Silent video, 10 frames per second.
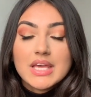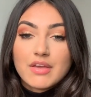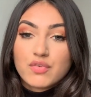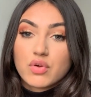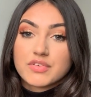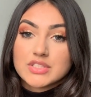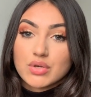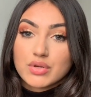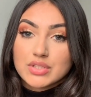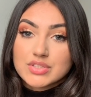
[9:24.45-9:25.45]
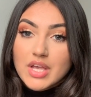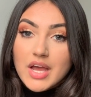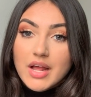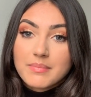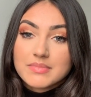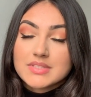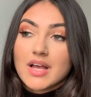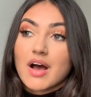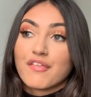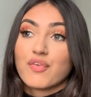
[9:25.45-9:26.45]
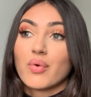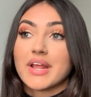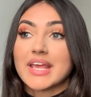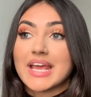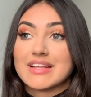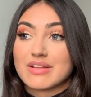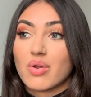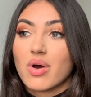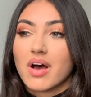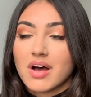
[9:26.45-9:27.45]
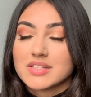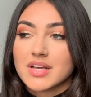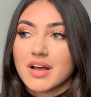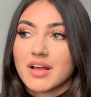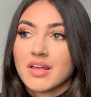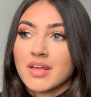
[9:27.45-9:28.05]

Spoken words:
If you're obviously on good terms, I feel like it is a lot harder.